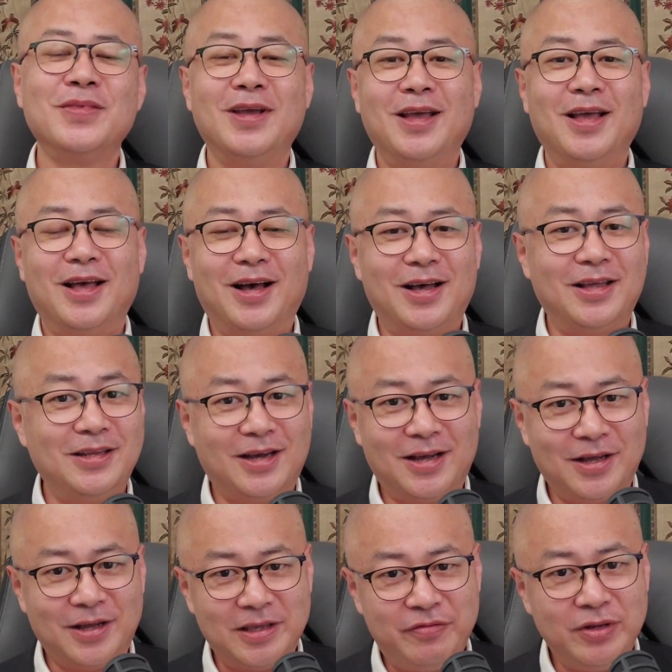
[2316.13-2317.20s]
And
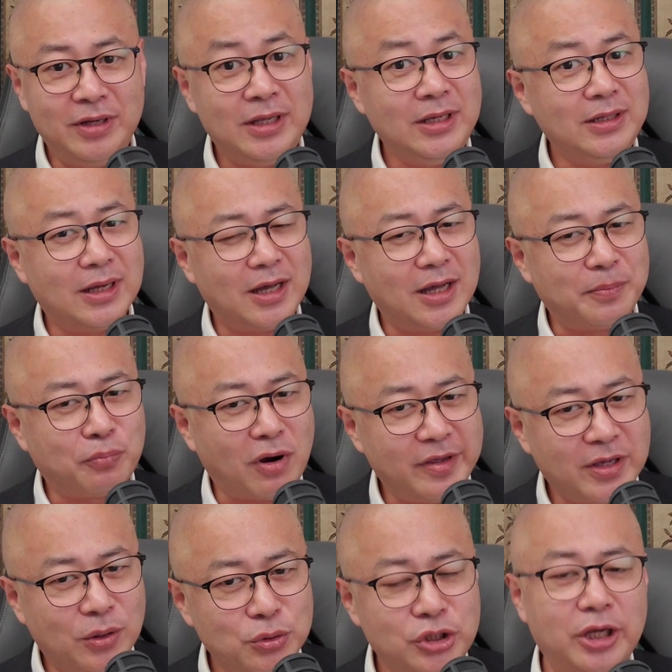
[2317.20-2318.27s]
if you need private
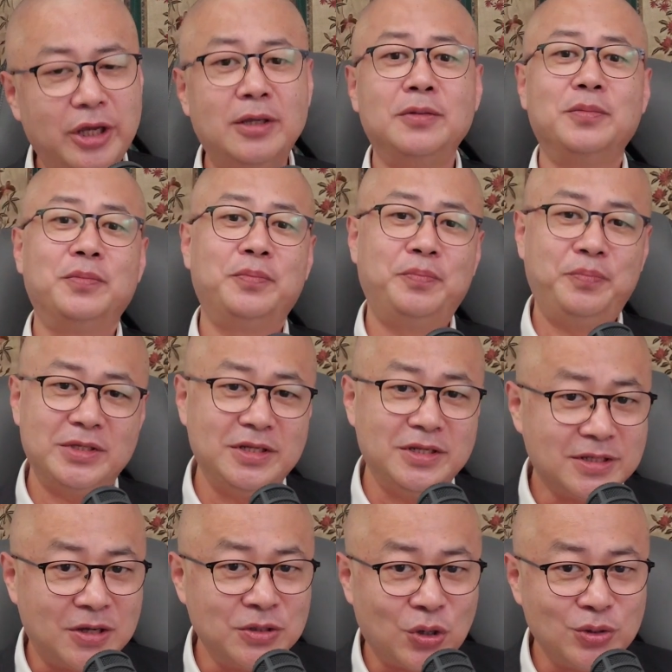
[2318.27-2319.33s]
coaching, business
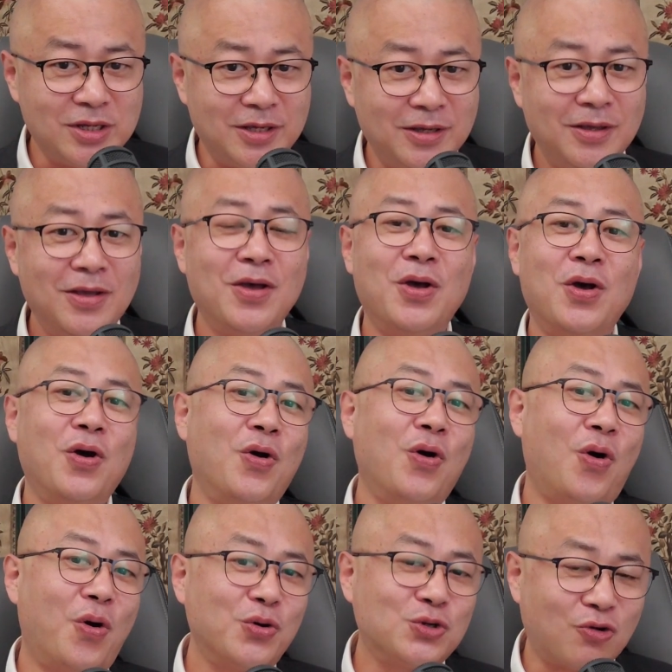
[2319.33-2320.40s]
consulting, or
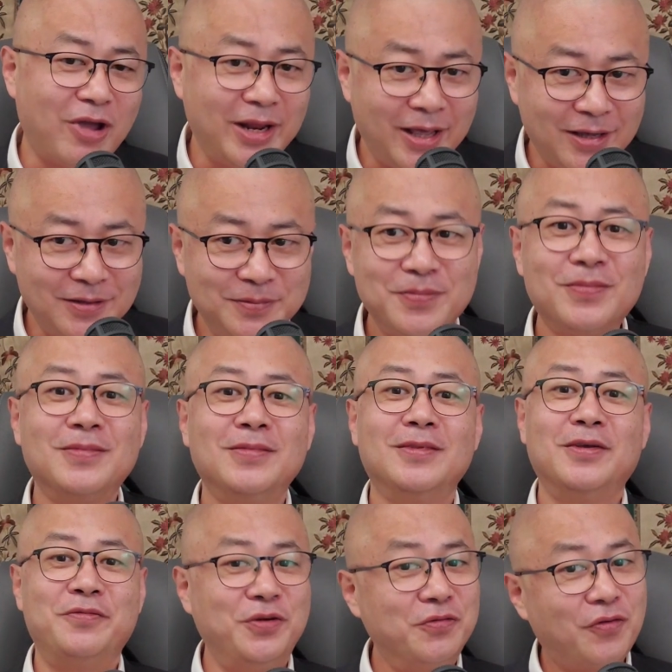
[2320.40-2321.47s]
training,
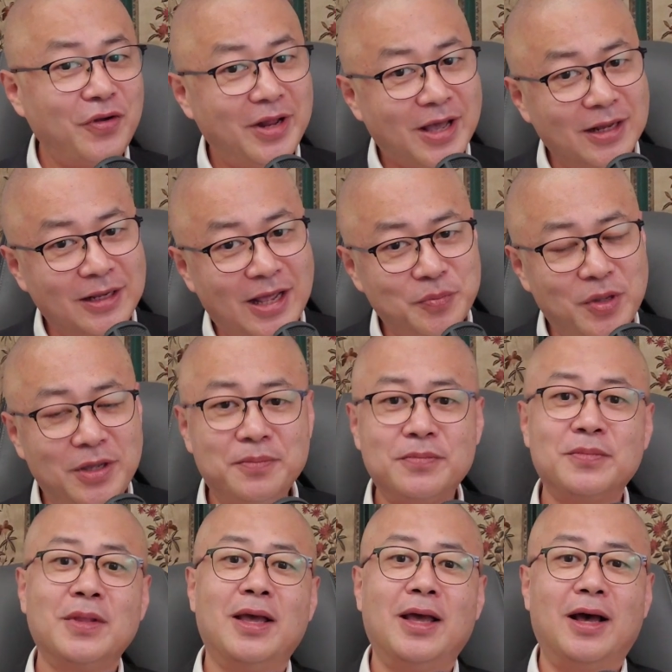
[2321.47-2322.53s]
feel free to contact me.
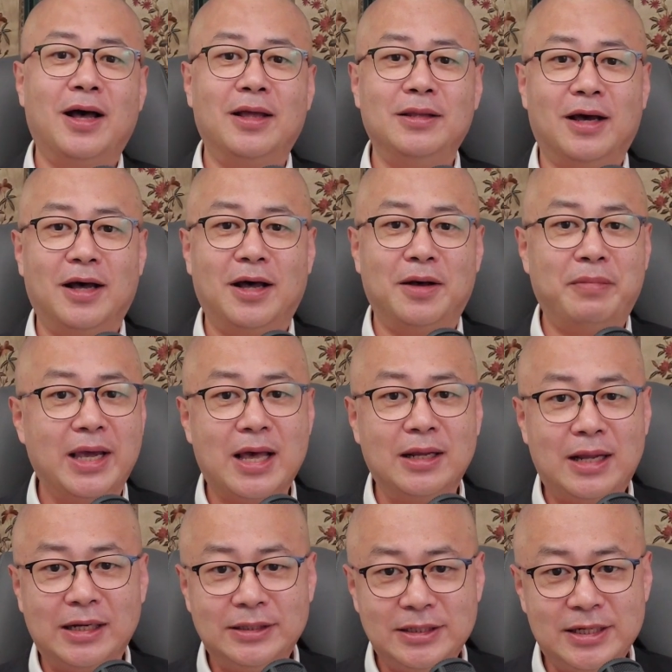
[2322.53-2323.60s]
And my contact
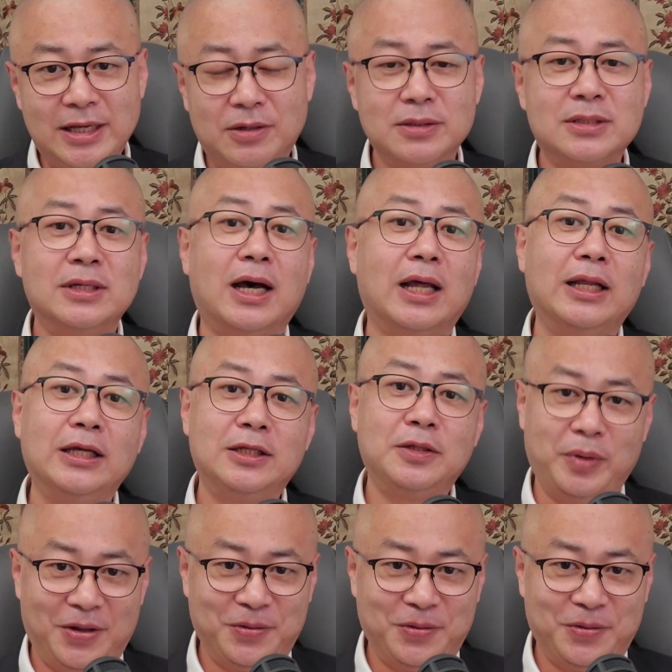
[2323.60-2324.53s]
details are linked below.